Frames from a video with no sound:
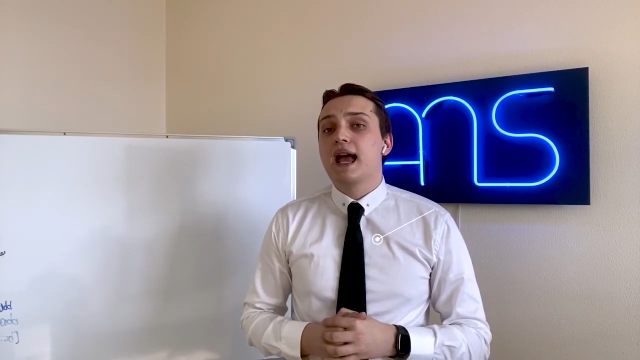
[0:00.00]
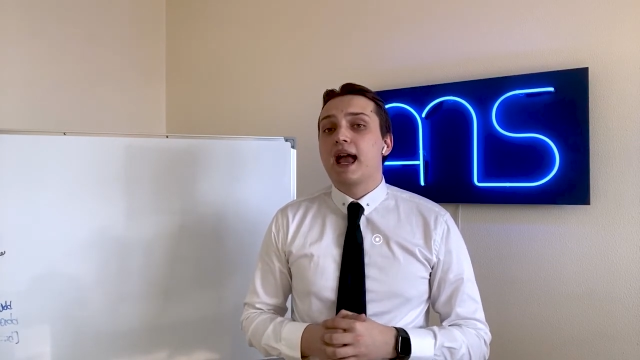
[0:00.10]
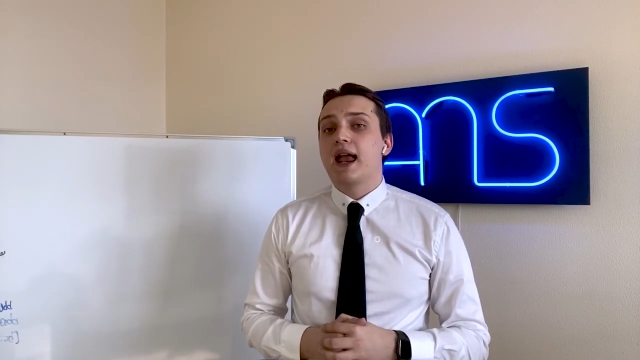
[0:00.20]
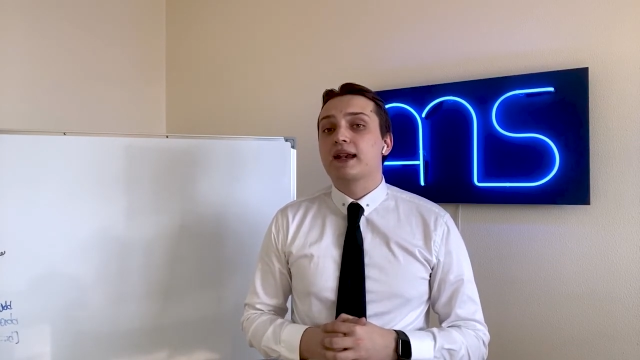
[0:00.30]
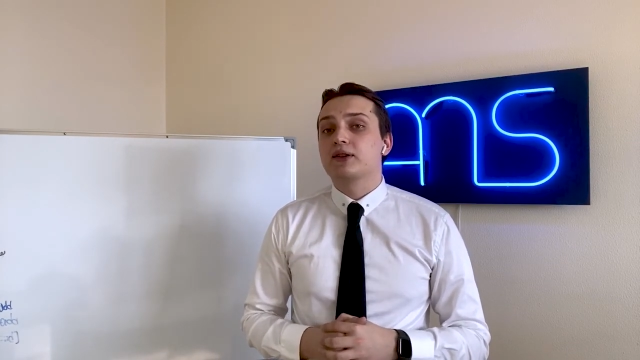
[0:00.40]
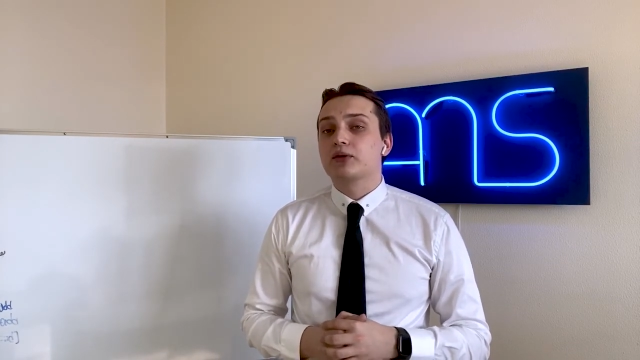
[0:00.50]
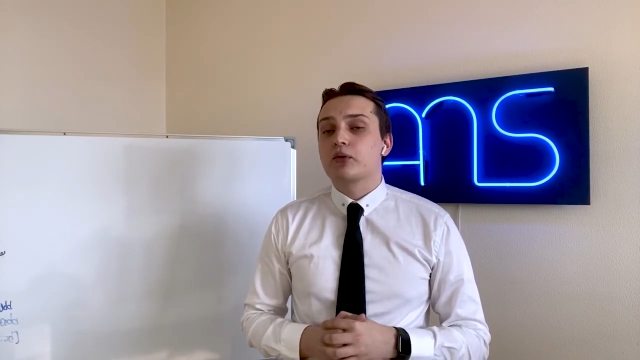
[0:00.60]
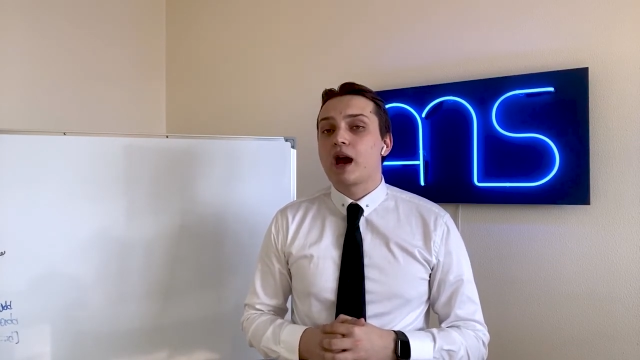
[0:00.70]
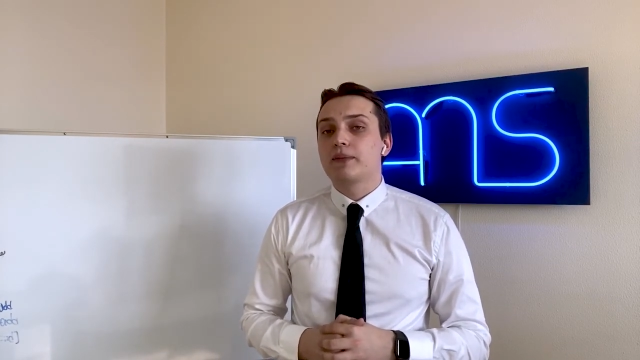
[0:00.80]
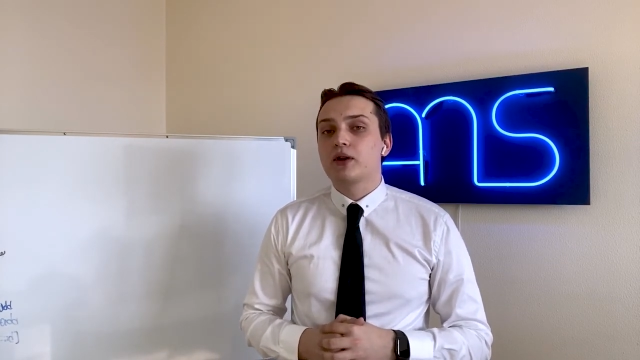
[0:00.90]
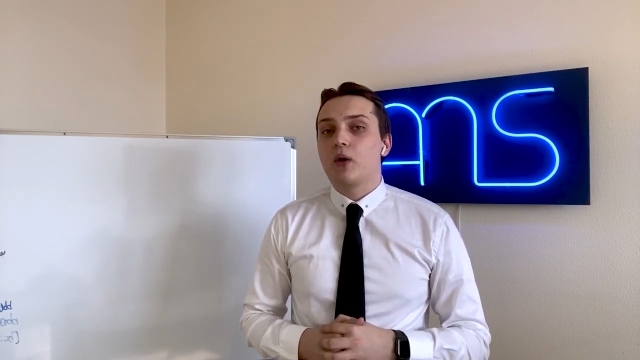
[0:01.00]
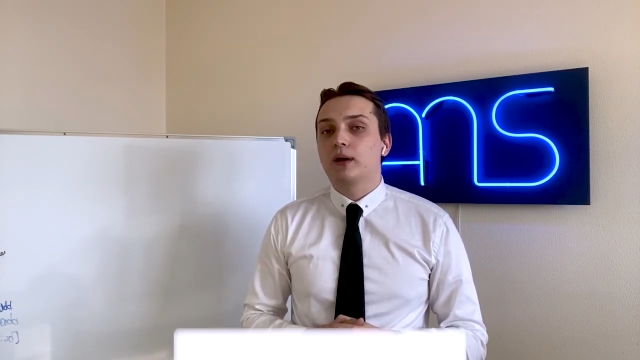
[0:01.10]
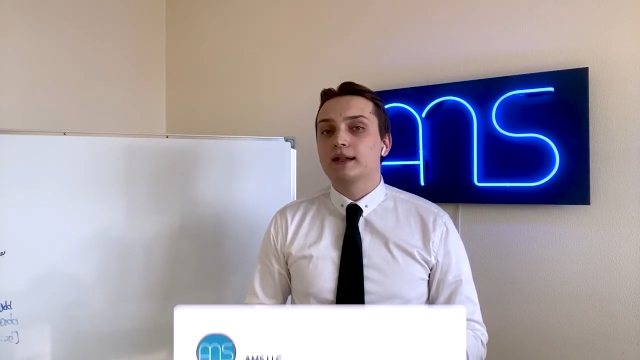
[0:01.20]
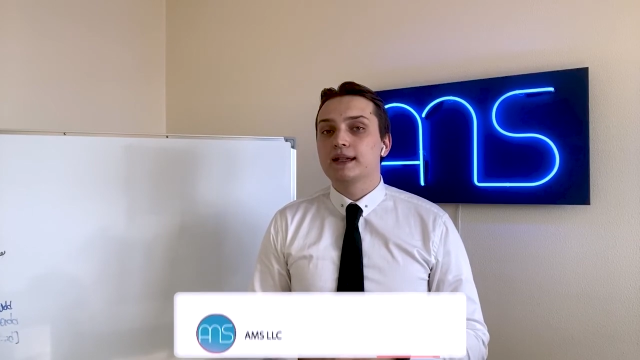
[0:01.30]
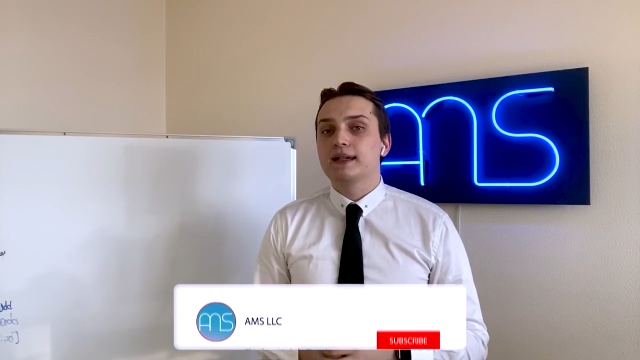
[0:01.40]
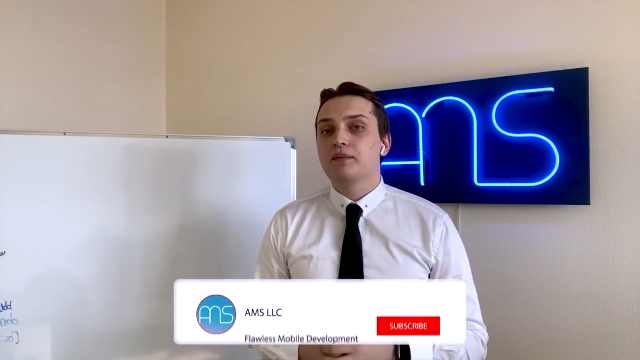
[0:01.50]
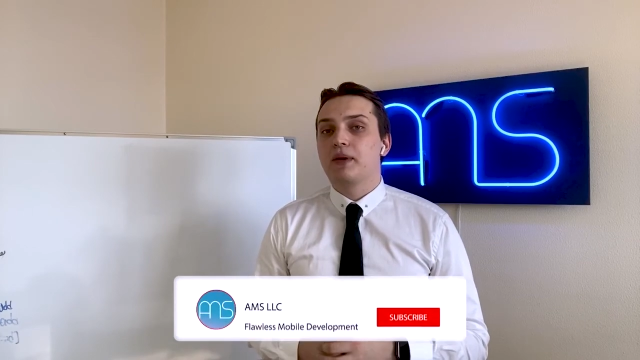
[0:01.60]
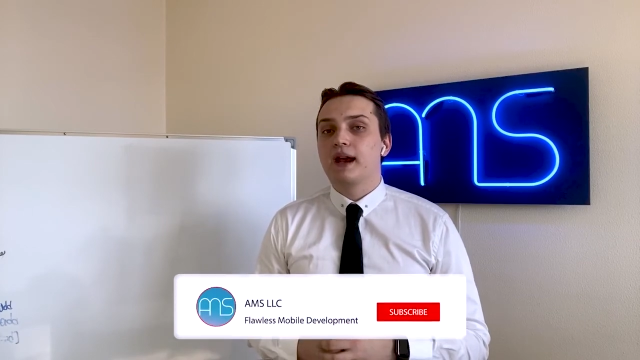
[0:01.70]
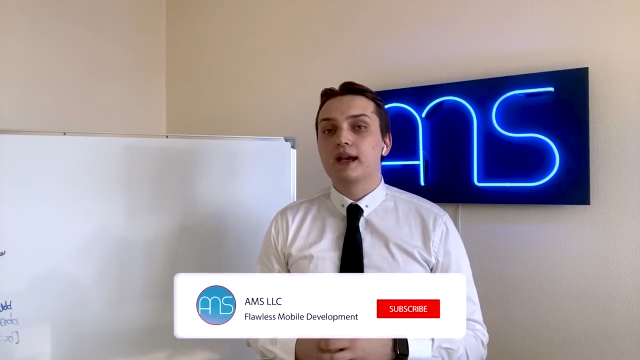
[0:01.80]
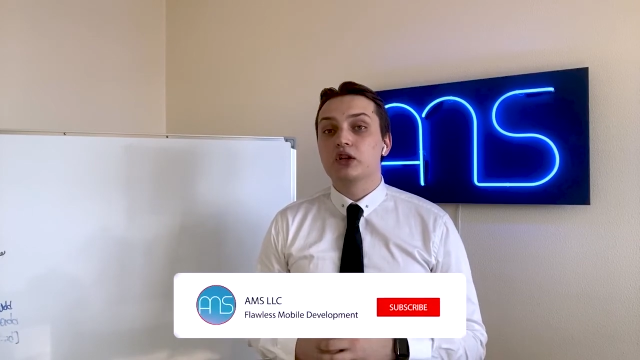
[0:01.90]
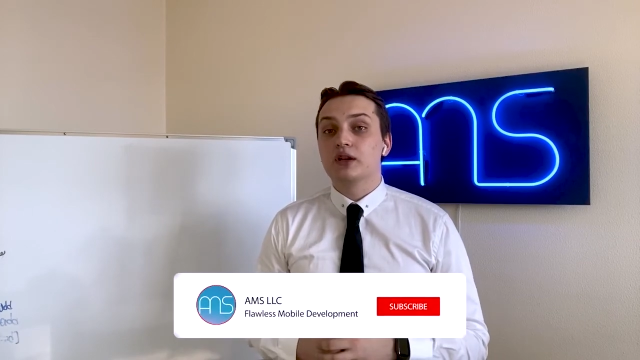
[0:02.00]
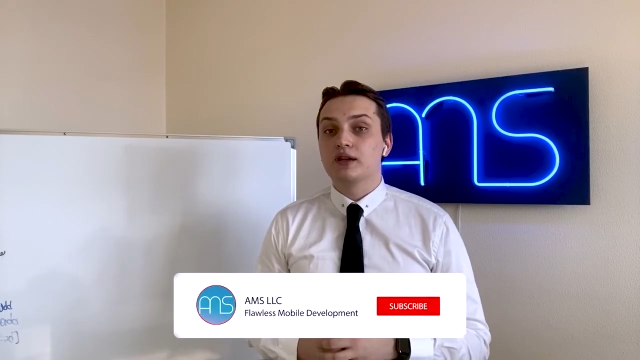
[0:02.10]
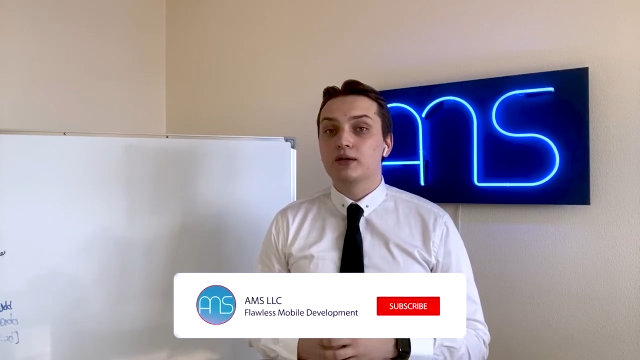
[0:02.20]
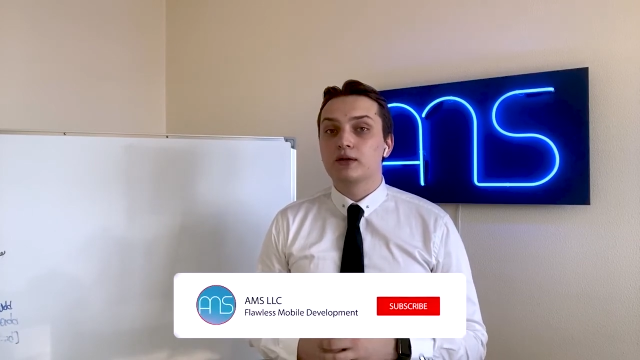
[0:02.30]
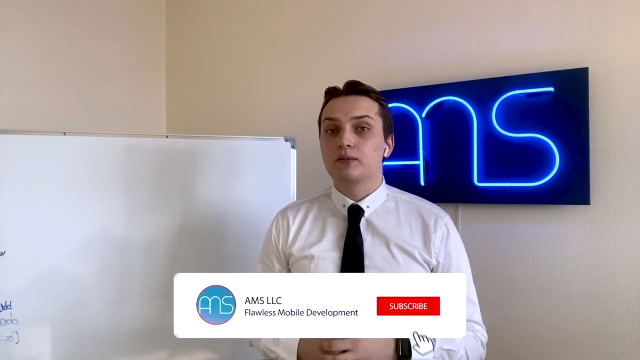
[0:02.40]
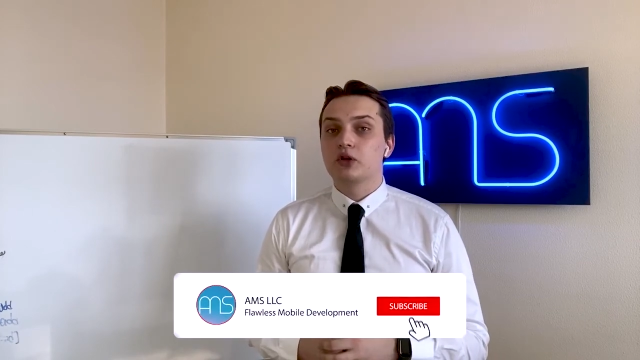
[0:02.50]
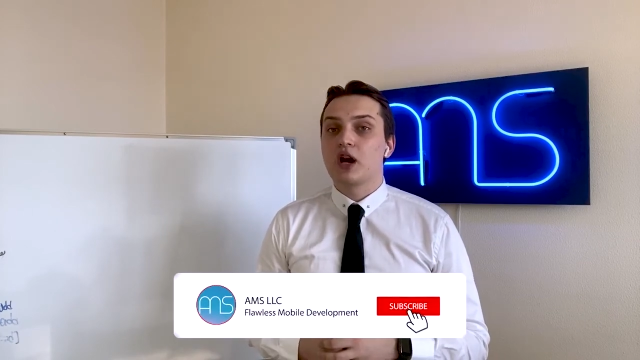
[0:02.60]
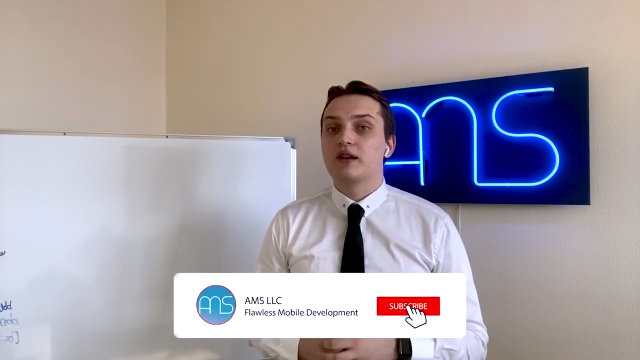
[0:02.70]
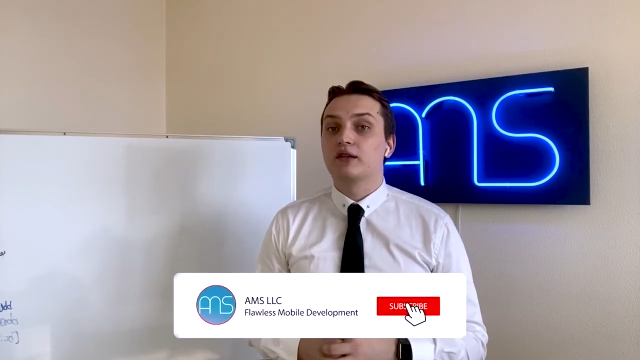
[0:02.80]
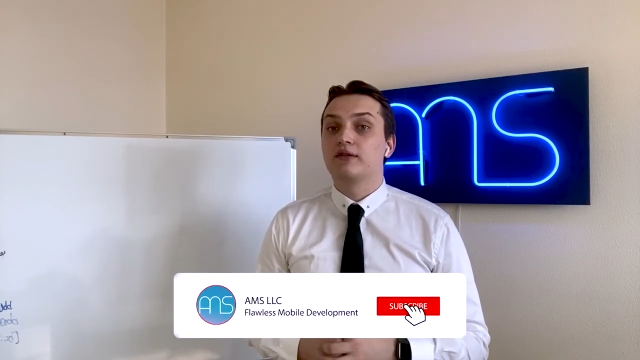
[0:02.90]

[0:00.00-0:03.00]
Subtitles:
and subscribe to our LinkedIn page and YouTube channel